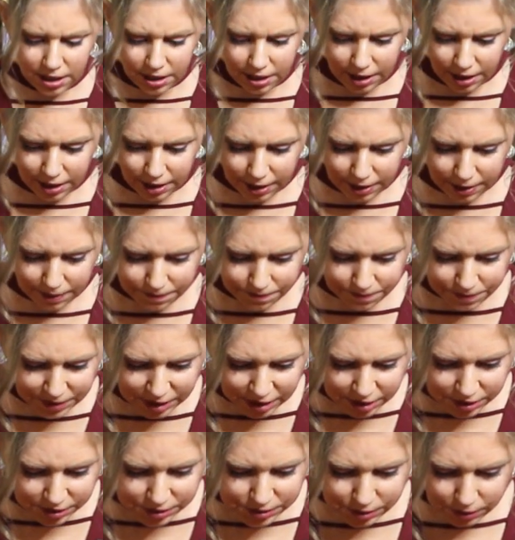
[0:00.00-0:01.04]
Um,
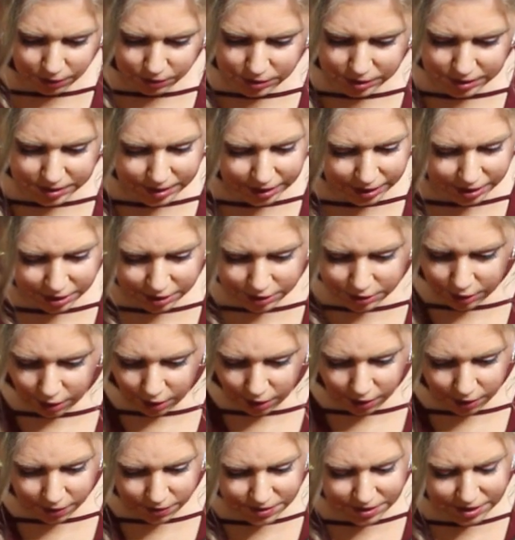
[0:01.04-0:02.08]
so just like the
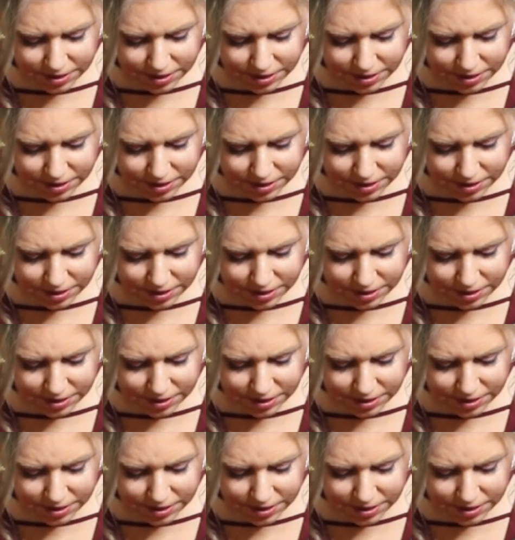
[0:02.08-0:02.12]
dolls,